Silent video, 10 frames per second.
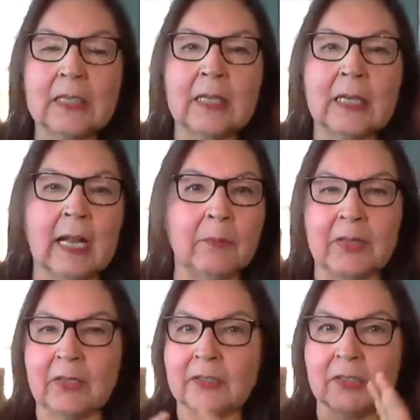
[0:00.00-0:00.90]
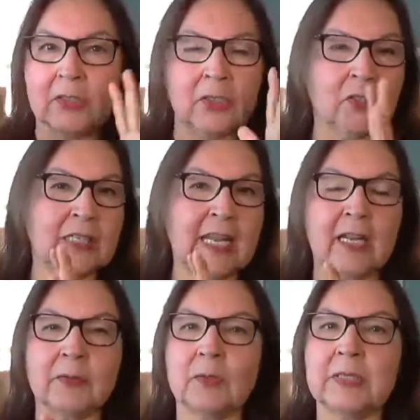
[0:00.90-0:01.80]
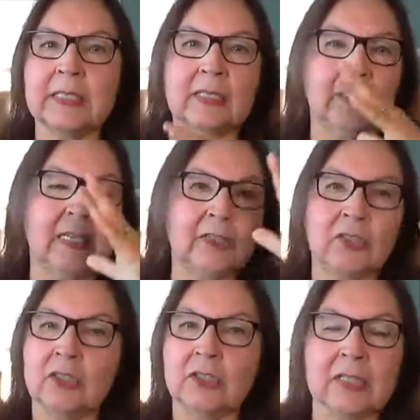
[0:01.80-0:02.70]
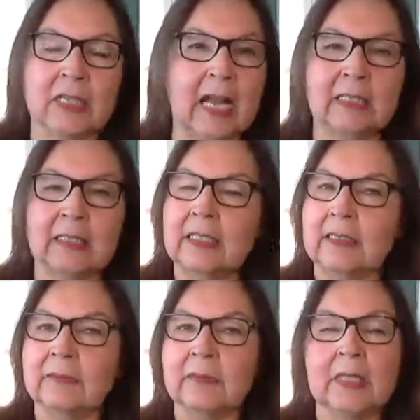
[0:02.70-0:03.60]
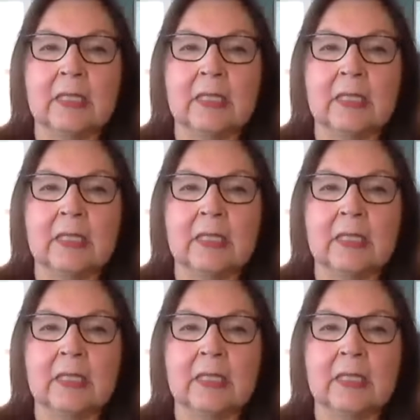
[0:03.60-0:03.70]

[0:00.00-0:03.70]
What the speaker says: whether it's Kyrgyzstan, I was recently last year, or Scotland and